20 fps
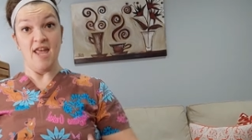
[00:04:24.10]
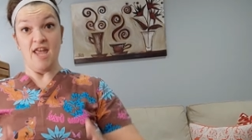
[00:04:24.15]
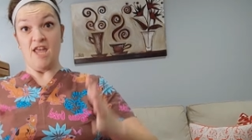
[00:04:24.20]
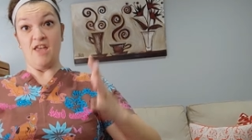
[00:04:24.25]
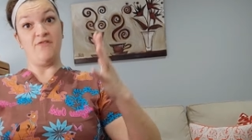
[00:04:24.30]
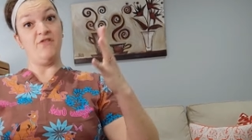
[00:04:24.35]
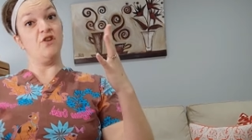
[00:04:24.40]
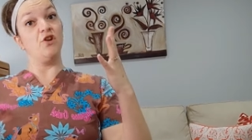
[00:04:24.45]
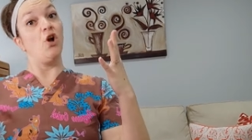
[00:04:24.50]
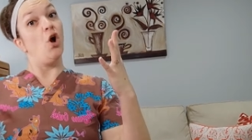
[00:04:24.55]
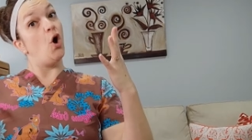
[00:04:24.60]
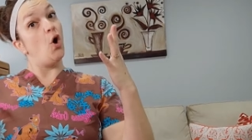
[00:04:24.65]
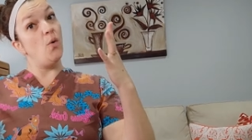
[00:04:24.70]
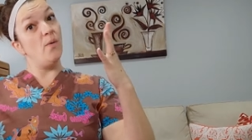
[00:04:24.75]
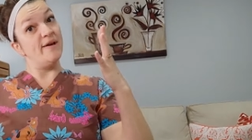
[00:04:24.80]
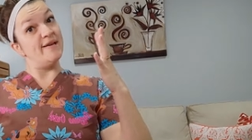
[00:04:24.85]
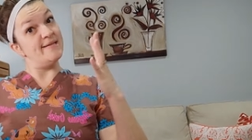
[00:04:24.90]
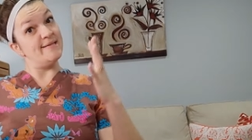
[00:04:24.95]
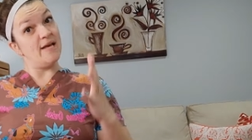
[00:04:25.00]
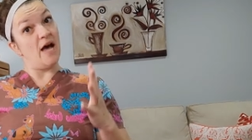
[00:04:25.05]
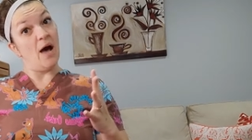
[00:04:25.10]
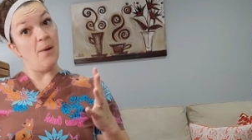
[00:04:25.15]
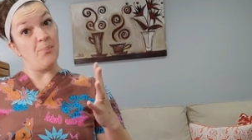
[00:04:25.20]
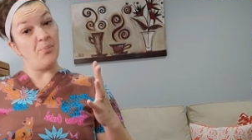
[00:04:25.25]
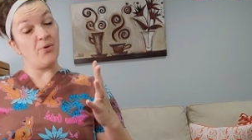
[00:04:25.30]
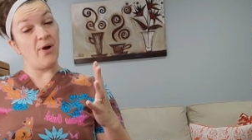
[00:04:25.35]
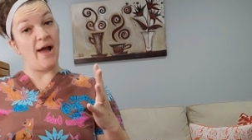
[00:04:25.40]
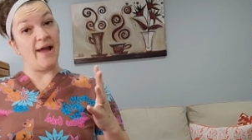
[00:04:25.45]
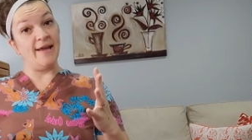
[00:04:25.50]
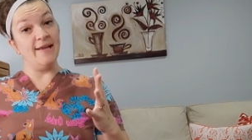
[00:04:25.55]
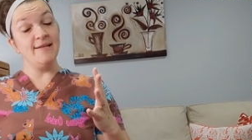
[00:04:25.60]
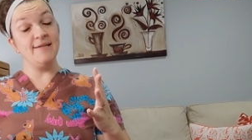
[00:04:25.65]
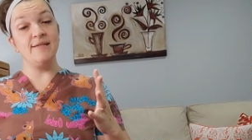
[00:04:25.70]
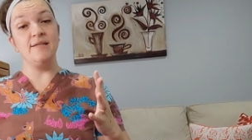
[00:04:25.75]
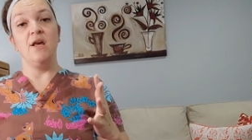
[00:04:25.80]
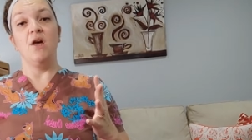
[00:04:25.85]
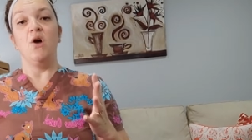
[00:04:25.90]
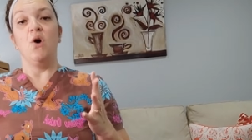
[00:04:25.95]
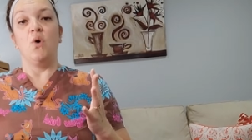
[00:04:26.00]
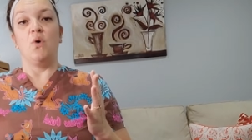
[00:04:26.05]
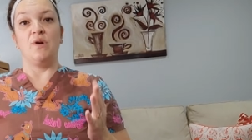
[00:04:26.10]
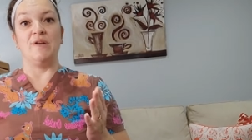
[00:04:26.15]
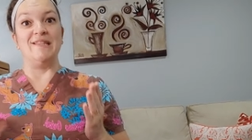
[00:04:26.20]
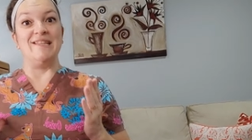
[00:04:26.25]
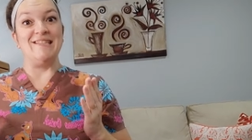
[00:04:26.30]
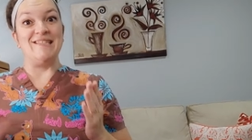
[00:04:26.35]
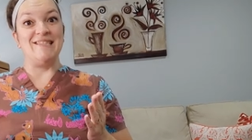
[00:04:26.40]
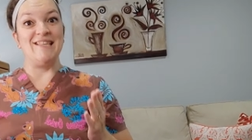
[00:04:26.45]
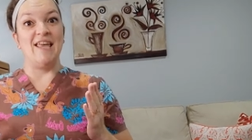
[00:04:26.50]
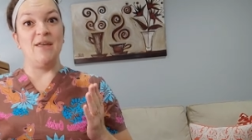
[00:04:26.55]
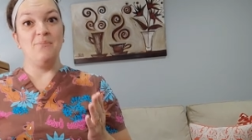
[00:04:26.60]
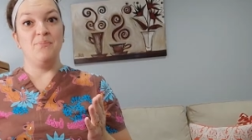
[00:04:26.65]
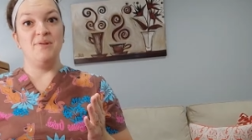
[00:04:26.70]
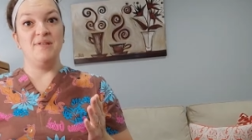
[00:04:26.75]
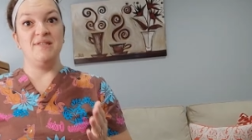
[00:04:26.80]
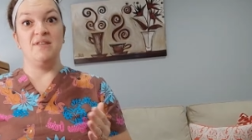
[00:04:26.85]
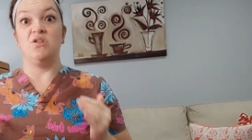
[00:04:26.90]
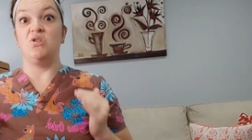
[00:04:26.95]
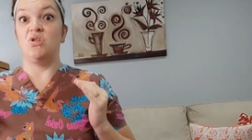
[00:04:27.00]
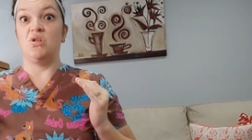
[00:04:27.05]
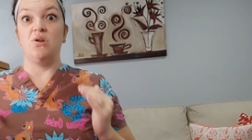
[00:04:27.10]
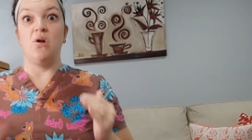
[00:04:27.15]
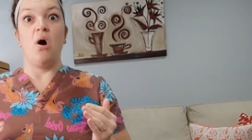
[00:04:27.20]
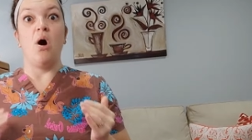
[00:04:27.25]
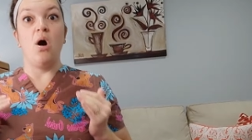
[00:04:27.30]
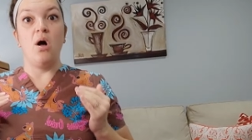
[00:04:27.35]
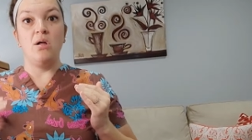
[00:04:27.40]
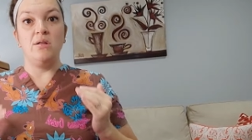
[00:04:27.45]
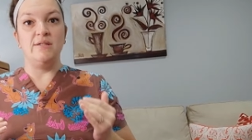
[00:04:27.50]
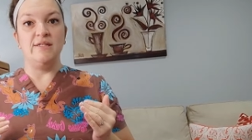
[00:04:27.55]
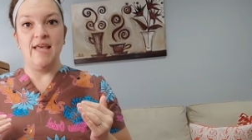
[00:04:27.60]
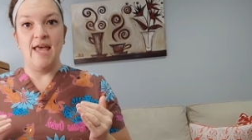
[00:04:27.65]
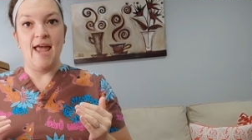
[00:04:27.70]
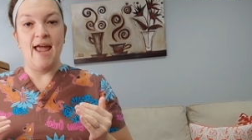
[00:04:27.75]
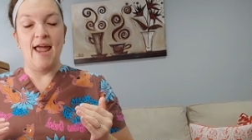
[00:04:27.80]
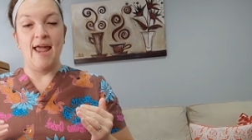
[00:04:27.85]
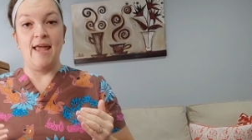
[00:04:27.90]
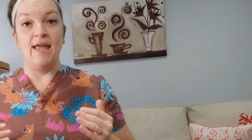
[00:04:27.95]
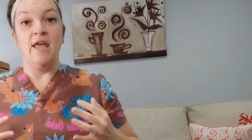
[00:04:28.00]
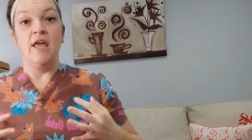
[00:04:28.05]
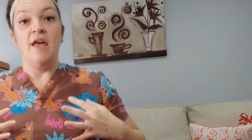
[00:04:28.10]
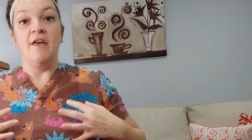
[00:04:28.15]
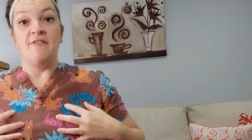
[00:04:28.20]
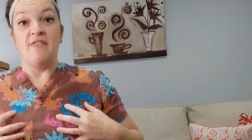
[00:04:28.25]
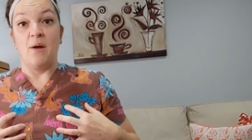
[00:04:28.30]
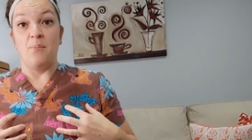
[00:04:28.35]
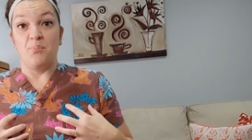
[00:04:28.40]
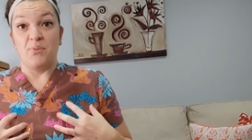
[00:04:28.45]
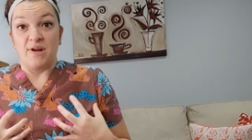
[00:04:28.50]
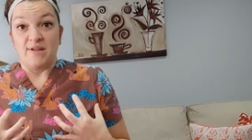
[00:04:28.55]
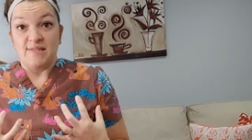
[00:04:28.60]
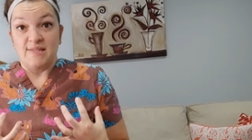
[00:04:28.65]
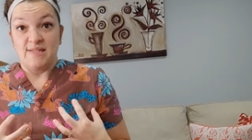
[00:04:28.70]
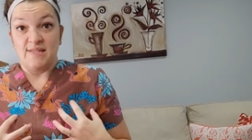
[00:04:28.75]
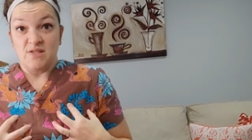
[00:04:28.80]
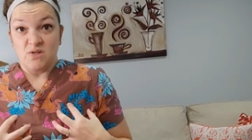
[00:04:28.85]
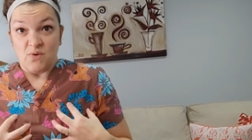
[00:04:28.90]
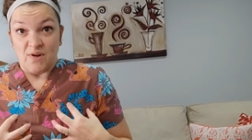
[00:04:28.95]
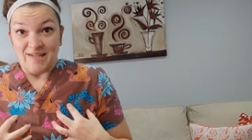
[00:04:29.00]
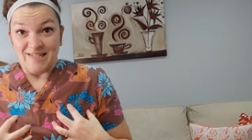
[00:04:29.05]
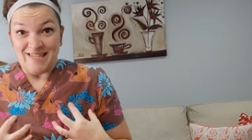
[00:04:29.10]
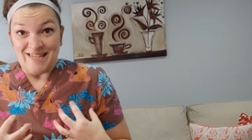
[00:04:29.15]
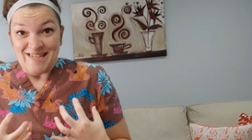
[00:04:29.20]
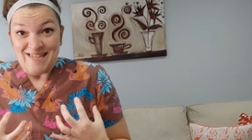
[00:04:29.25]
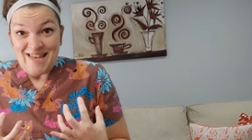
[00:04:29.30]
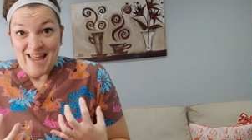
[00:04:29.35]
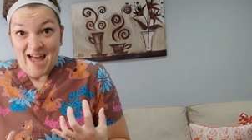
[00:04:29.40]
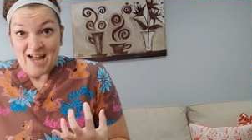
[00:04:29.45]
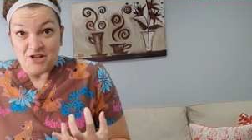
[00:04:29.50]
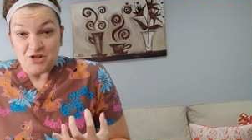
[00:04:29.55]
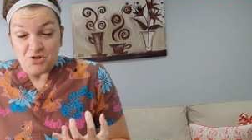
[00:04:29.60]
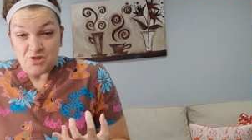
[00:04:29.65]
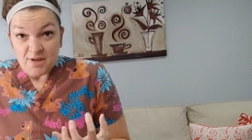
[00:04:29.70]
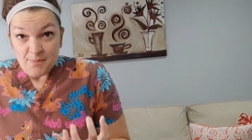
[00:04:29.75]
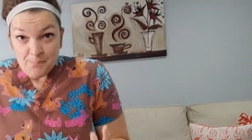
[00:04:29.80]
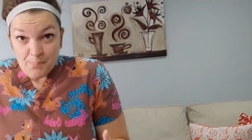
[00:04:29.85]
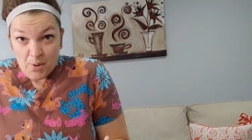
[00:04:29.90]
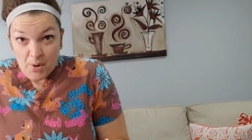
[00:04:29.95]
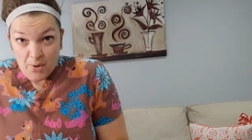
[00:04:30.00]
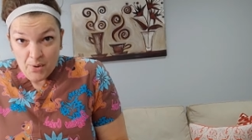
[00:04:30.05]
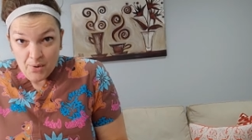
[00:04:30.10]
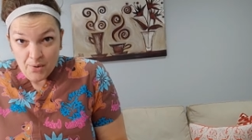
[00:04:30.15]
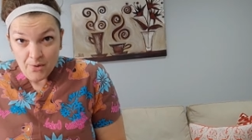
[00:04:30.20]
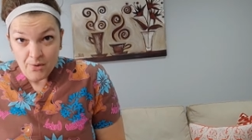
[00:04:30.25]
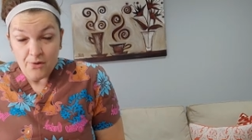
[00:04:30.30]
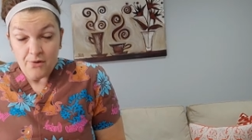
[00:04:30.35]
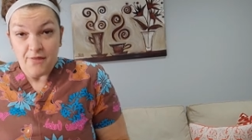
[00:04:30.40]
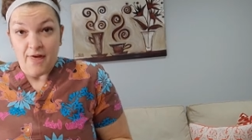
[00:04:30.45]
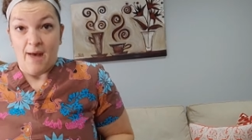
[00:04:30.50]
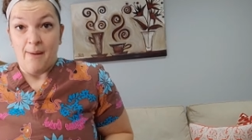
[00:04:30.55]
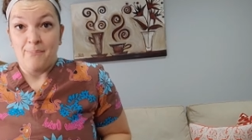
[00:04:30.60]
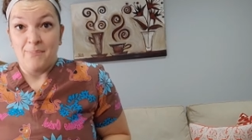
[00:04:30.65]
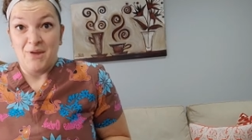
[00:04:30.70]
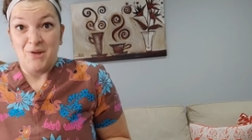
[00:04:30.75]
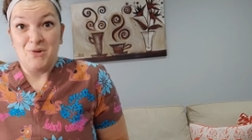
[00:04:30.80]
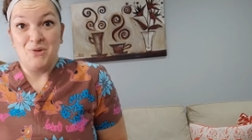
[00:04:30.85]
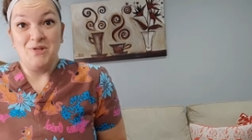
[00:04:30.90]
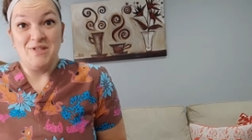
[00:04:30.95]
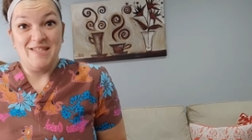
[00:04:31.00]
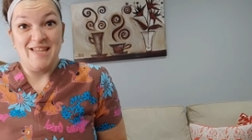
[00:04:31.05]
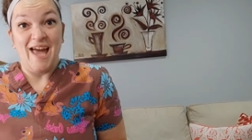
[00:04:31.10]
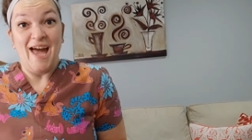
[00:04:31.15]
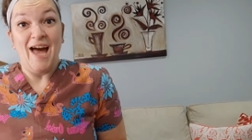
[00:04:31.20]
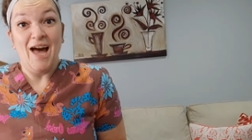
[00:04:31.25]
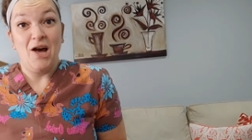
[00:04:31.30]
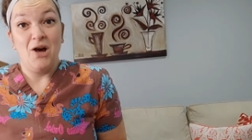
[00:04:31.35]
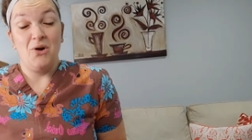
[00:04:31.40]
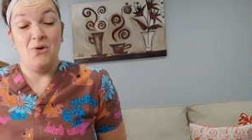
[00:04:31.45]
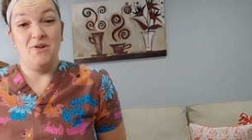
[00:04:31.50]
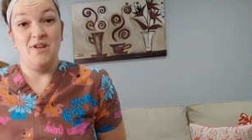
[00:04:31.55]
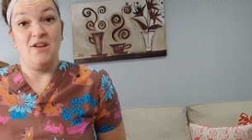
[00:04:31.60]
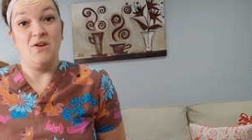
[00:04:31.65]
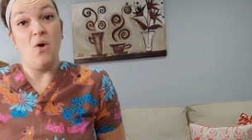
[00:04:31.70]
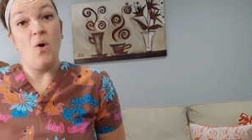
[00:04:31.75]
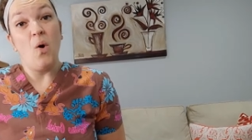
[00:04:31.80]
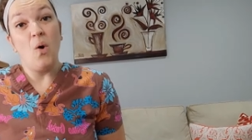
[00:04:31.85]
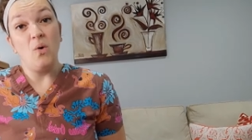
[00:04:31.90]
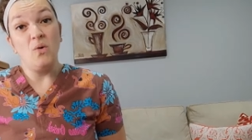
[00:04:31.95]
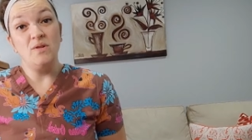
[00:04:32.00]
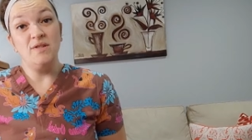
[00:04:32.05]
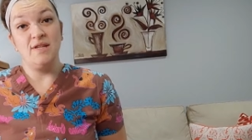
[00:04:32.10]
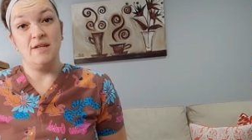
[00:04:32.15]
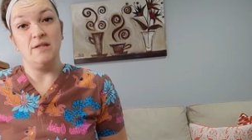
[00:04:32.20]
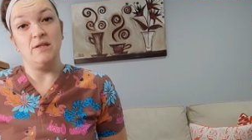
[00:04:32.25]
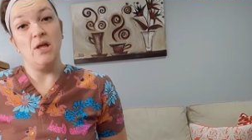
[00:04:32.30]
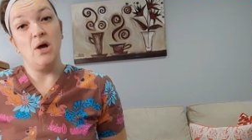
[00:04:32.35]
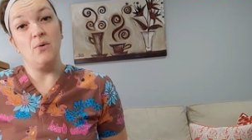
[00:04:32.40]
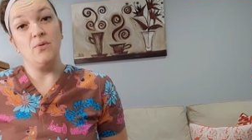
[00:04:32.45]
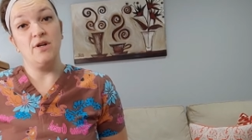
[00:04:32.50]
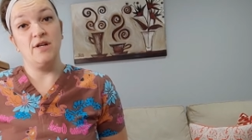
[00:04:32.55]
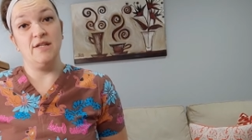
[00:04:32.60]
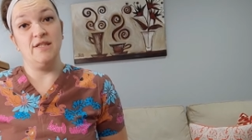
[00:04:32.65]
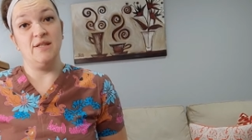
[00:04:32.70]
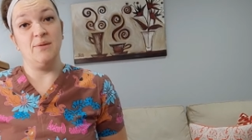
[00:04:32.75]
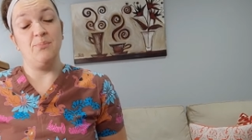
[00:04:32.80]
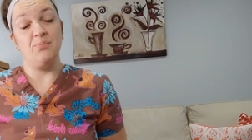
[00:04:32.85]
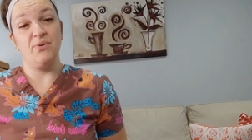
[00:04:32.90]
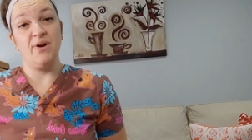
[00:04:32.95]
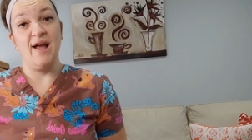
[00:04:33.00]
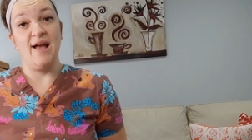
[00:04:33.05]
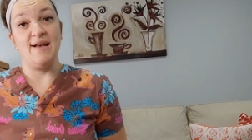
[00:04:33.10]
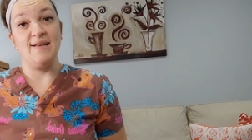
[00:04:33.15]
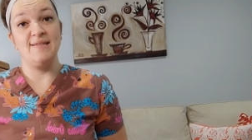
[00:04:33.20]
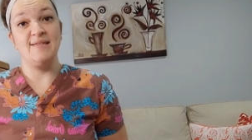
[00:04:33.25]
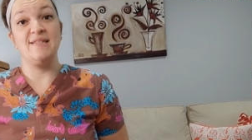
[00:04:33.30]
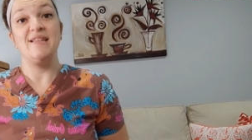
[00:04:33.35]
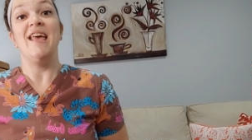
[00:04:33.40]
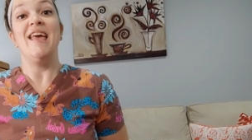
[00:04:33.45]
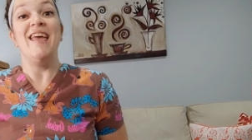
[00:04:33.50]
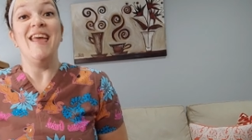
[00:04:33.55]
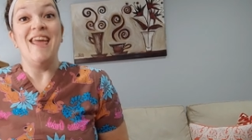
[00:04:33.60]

If you're always upright or in the same position all day, that breast is going to naturally pull that milk down and hold it lower in the breast,